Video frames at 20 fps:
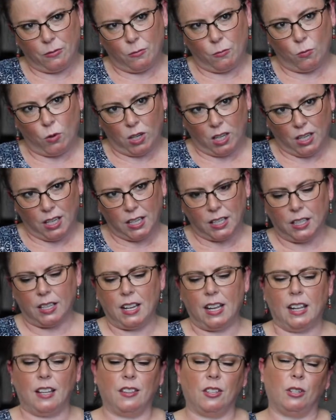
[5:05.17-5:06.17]
work
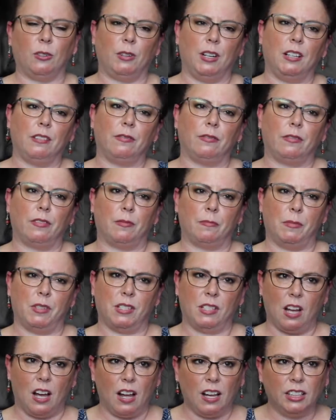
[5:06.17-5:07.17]
and the grief
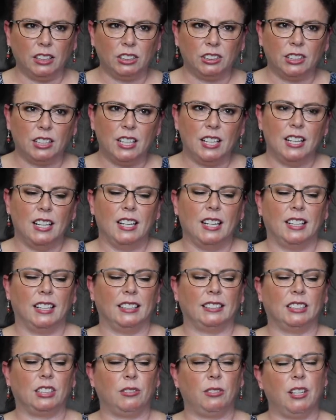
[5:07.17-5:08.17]
massage
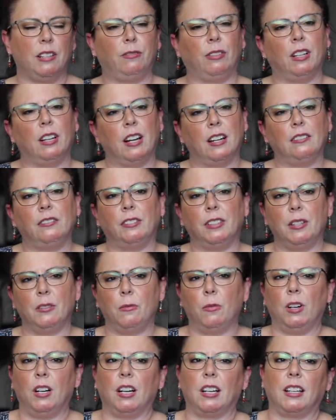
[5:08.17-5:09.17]
is the grief recovery
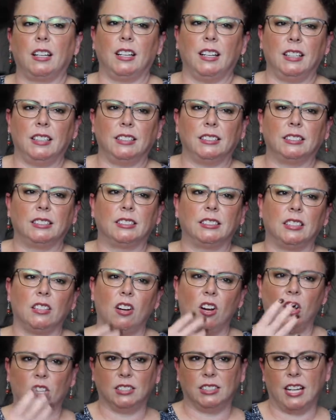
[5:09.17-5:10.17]
work is
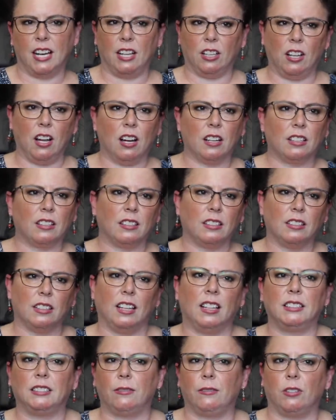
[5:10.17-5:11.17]
all dialogue.
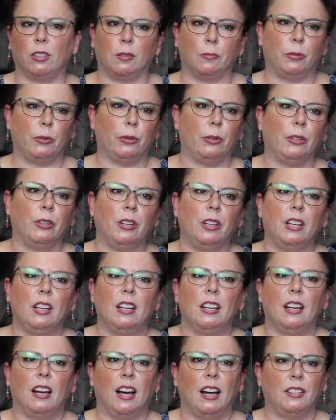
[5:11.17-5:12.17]
It's verbal.
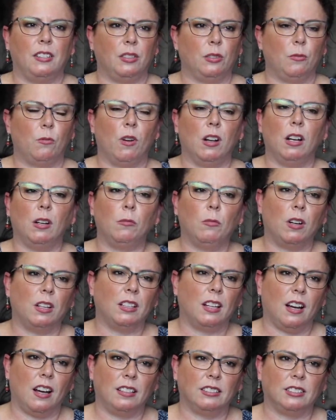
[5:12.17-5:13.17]
I do
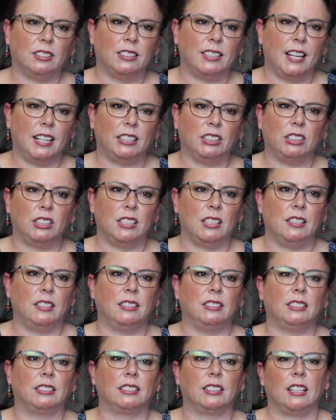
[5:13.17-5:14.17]
one-on-one
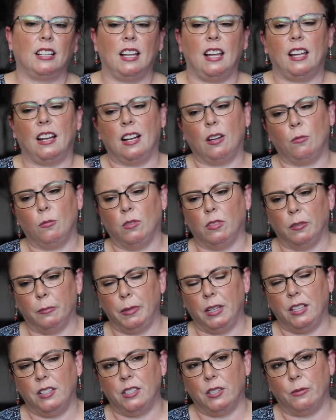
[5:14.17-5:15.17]
consultations, and I will
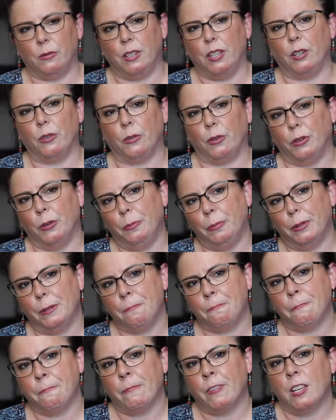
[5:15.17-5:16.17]
be doing group.
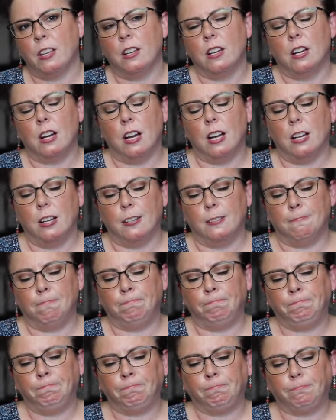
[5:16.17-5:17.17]

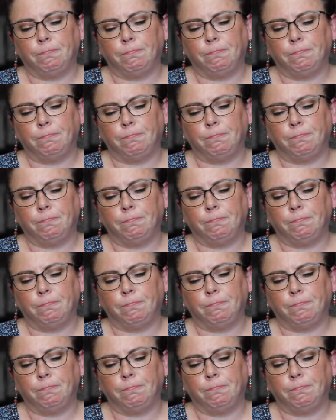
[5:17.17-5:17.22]
And